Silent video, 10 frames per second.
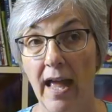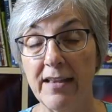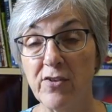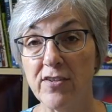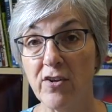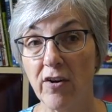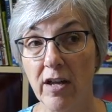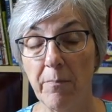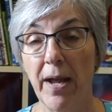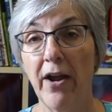And so I started
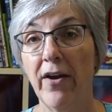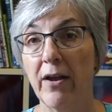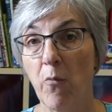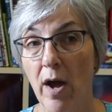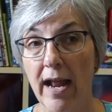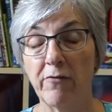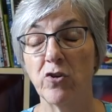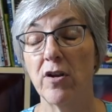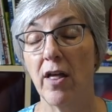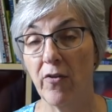comparing one
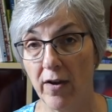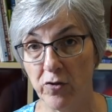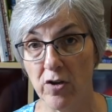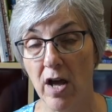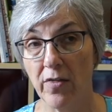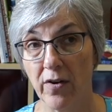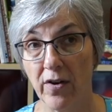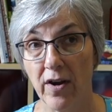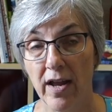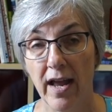after another,
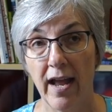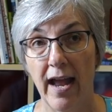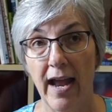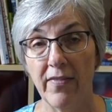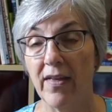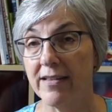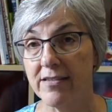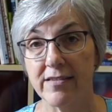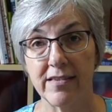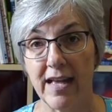and
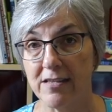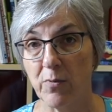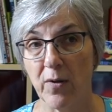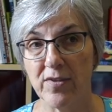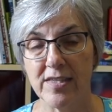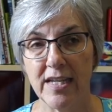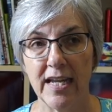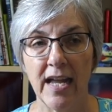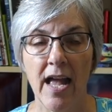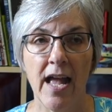that's what I was
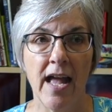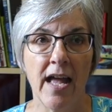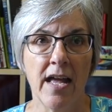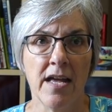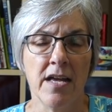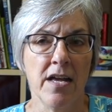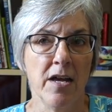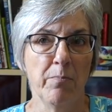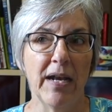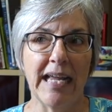seeing.
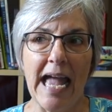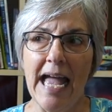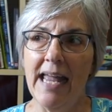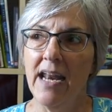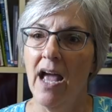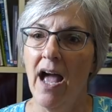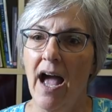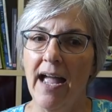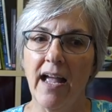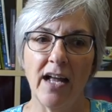But again,
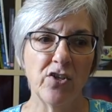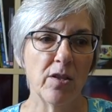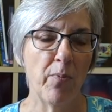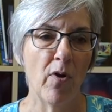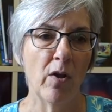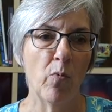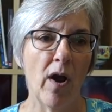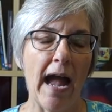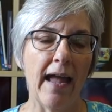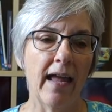I got to the point where
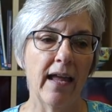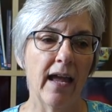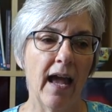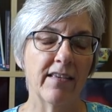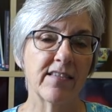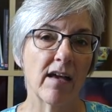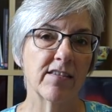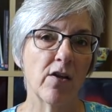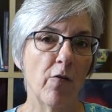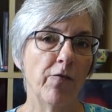I saw
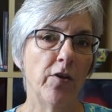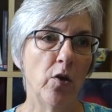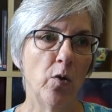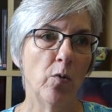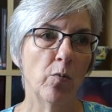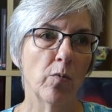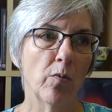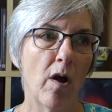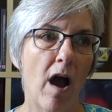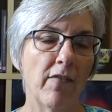so few
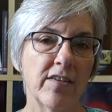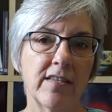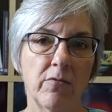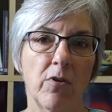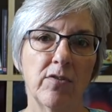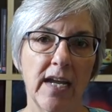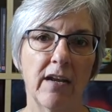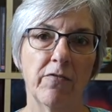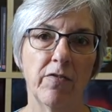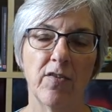obviously
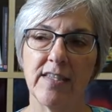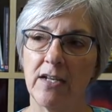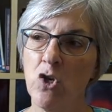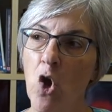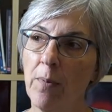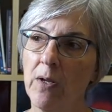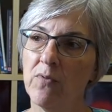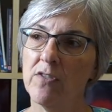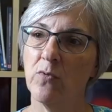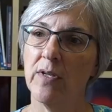rotated floats, like nobody
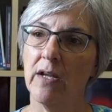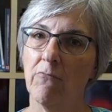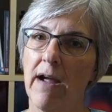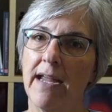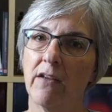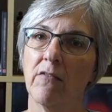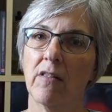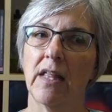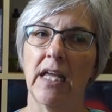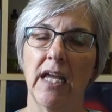was doing it
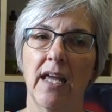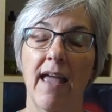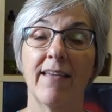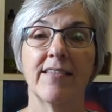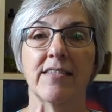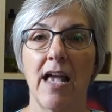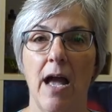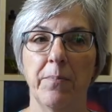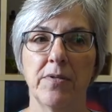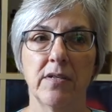regularly
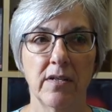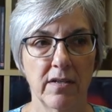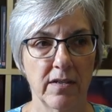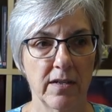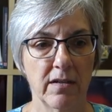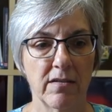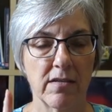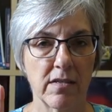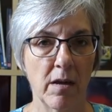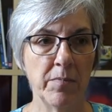except
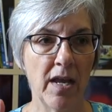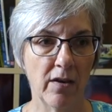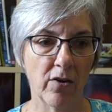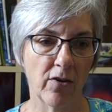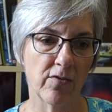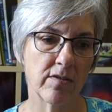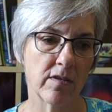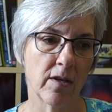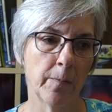some knitters